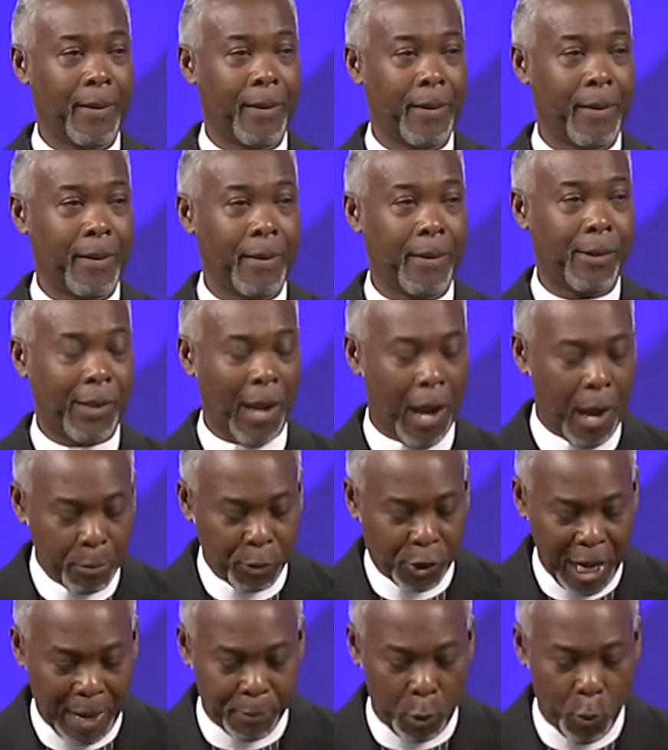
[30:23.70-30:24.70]
Psalm
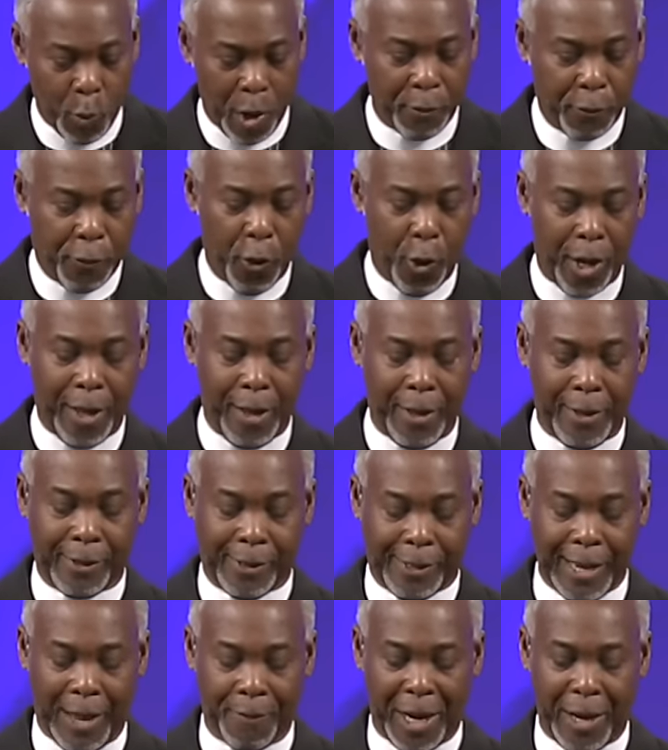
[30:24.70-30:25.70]
chapter
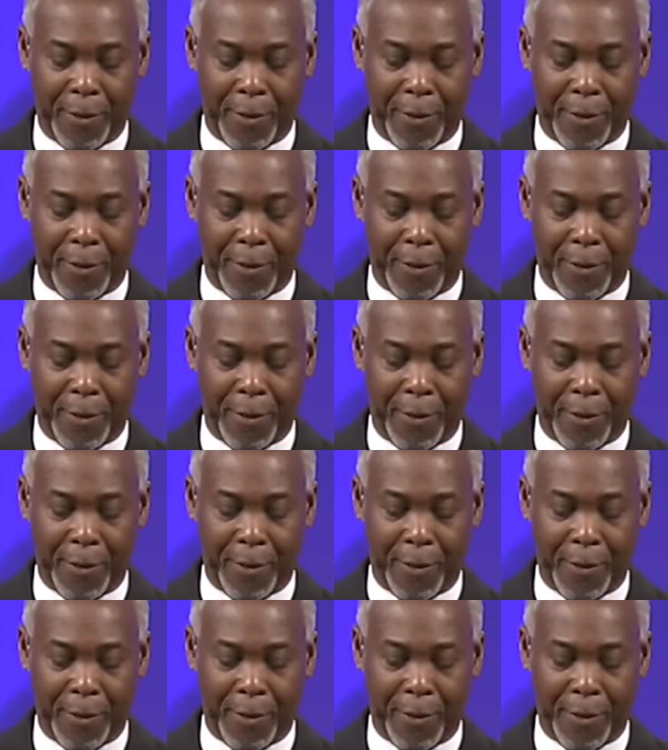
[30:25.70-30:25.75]
147 and